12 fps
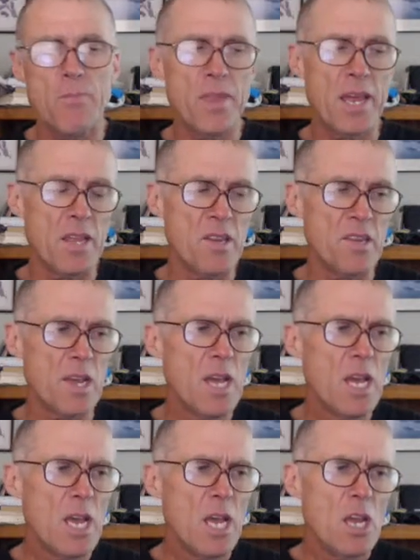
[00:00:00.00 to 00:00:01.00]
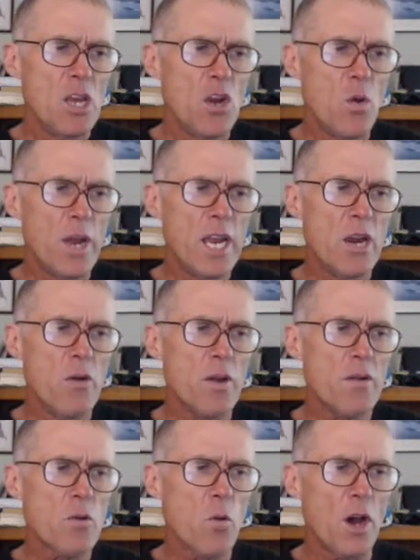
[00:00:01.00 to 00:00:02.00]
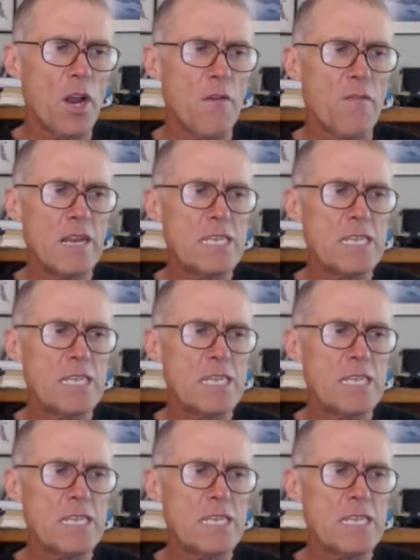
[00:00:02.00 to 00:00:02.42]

That is, you hear it quite often